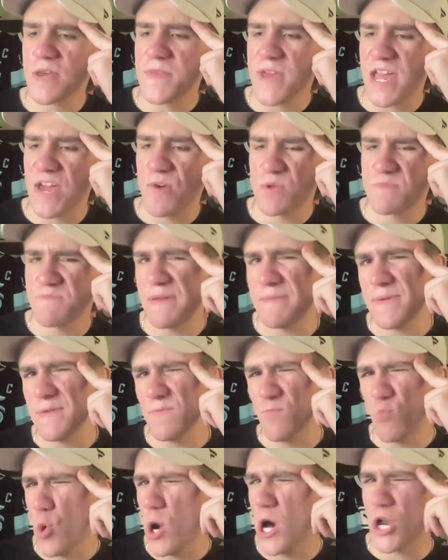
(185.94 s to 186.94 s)
I think it was maybe
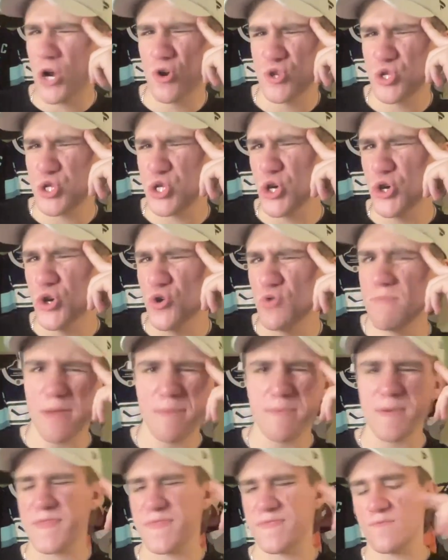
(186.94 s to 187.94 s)
one or two,
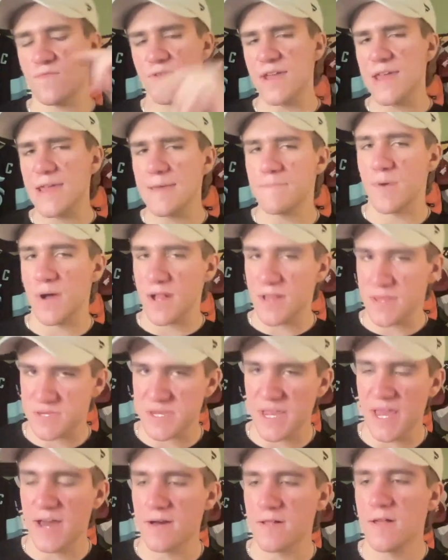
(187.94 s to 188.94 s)
maybe three, but
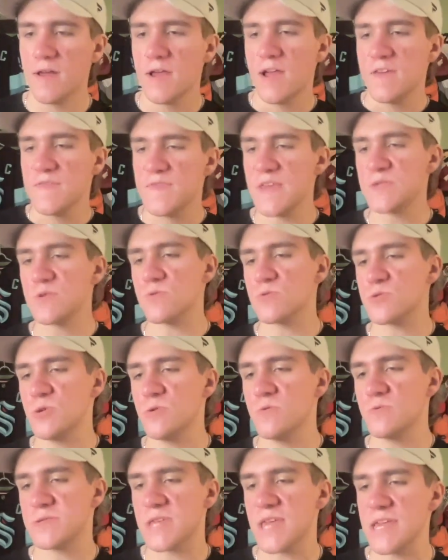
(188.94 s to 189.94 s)
still, these are
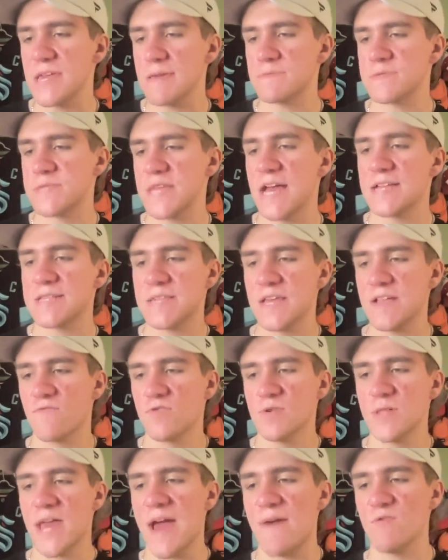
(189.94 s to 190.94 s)
two teams that didn't
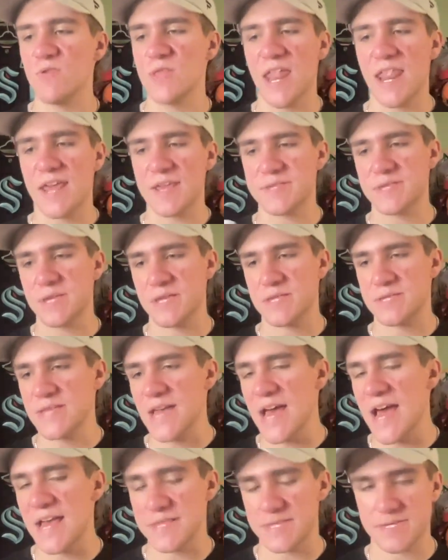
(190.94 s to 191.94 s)
really have a lot of
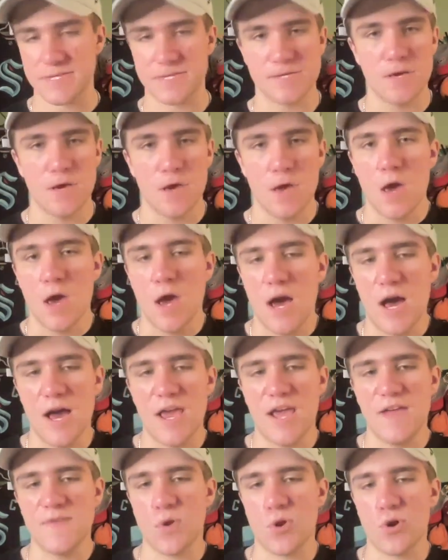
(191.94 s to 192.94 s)
success
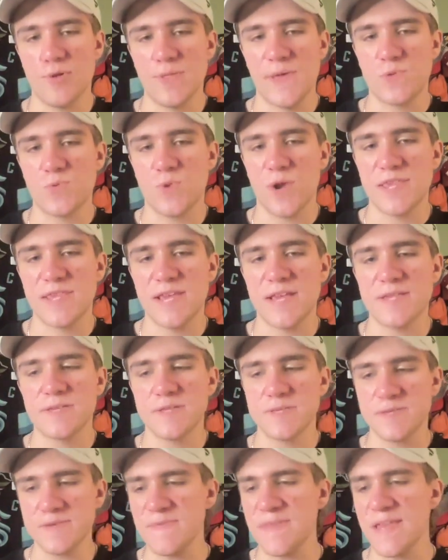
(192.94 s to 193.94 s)
in the early 2010s.
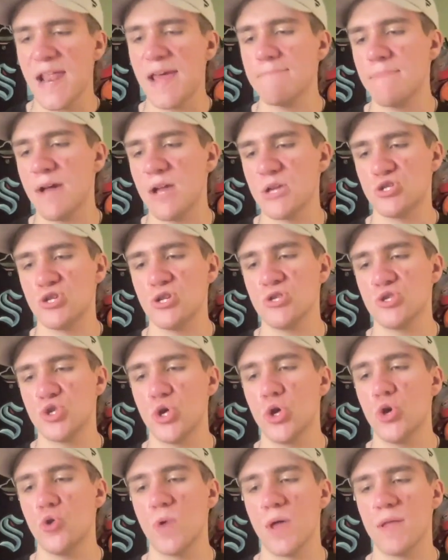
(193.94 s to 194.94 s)
And something that I mentioned,
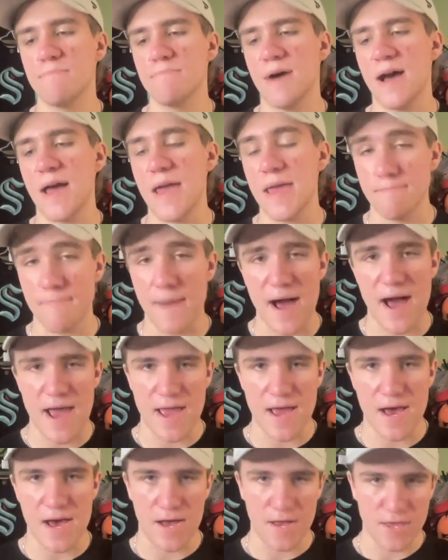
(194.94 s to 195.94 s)
too, in my
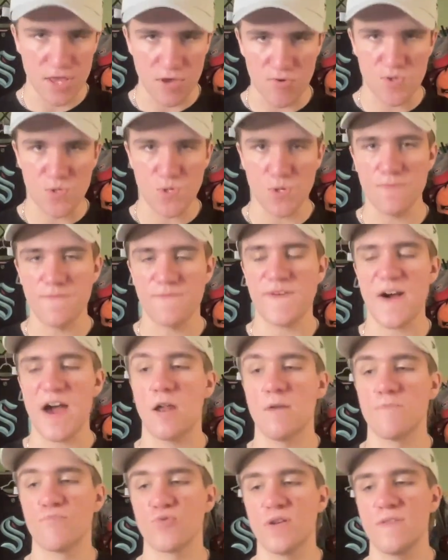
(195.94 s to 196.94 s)
YouTube
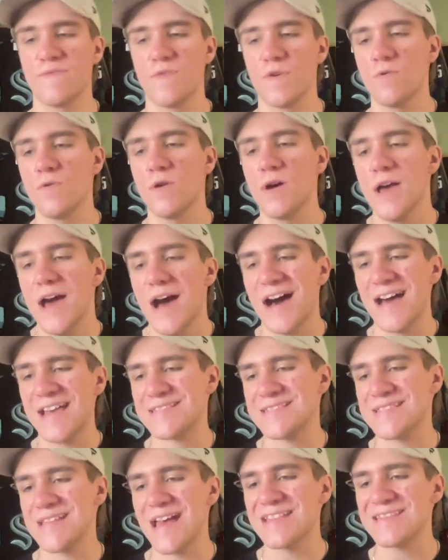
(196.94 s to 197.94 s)
final preview, I
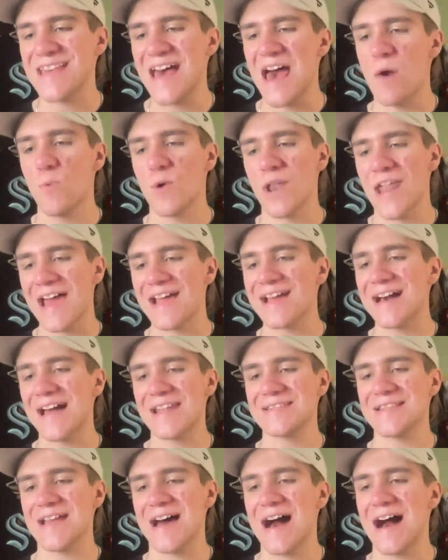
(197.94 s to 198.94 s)
said that when I got
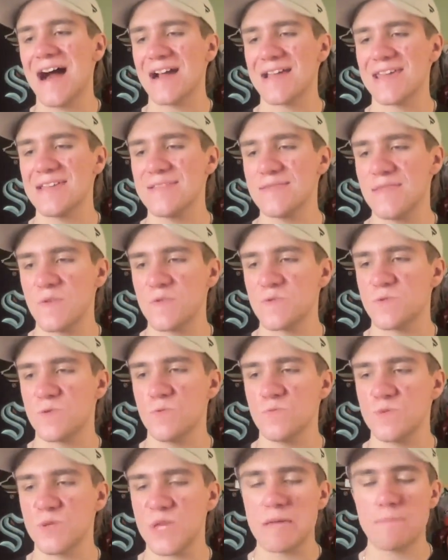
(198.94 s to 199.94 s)
into hockey, these
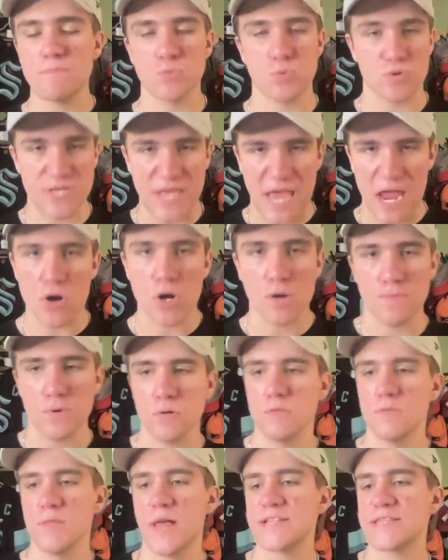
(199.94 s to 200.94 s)
two teams were
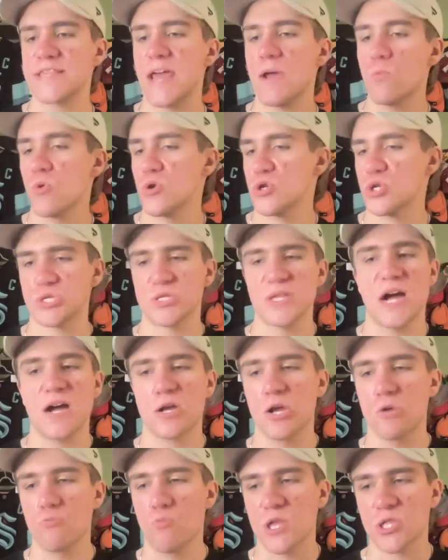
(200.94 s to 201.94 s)
terrible. Like, they were just not
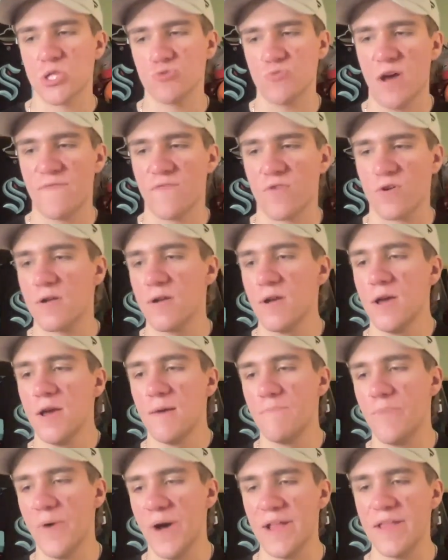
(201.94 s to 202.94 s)
good whatsoever.
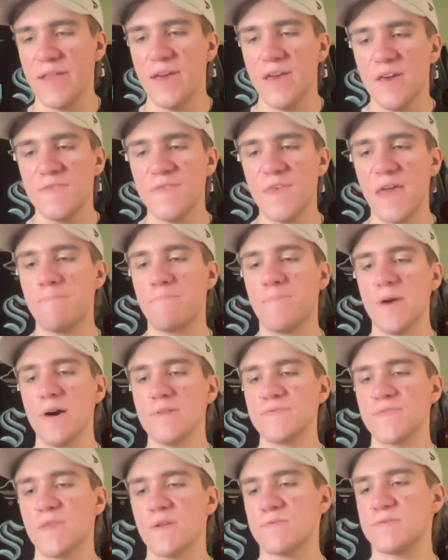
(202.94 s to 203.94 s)
But they
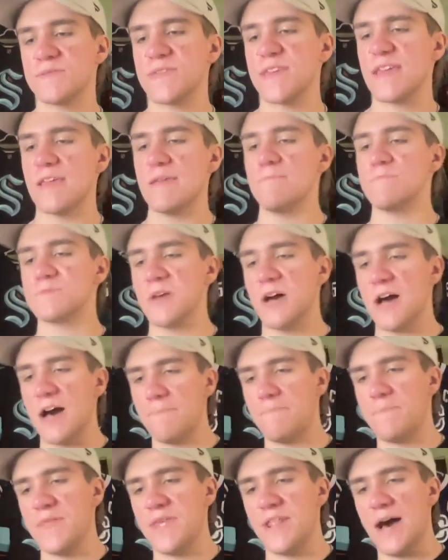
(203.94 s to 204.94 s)
built their teams
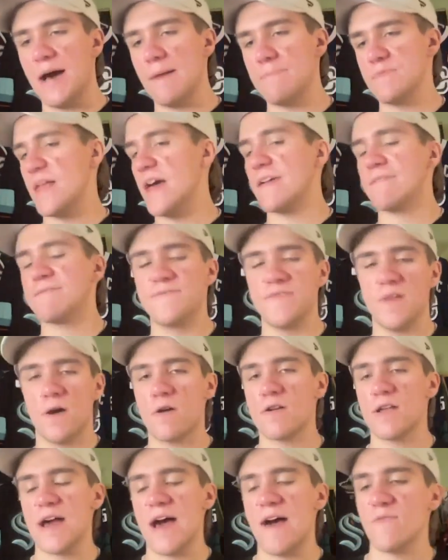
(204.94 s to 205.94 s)
up and up. Like,
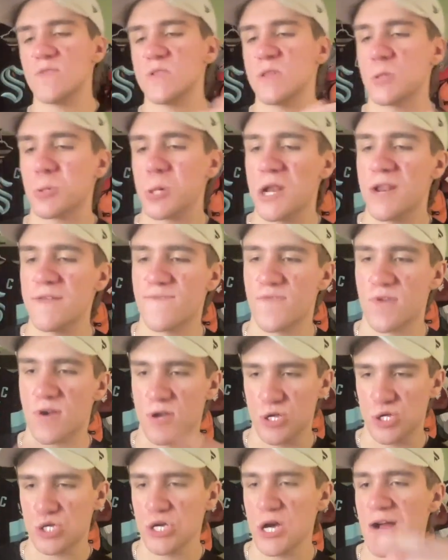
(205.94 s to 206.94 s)
Florida obviously traded for
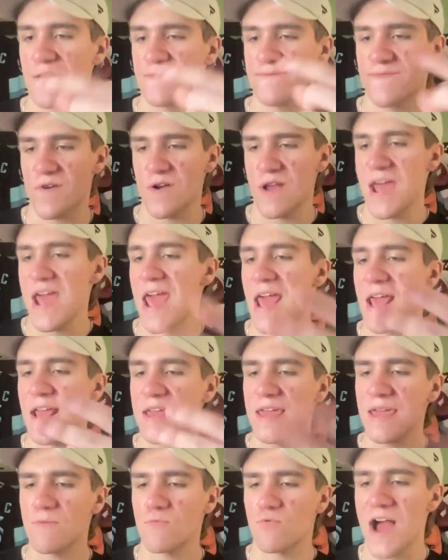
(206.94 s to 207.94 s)
Tkachuk, for
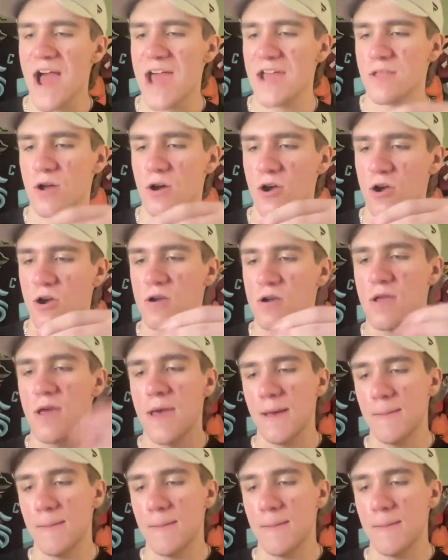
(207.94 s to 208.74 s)
Hagee, Reinhardt,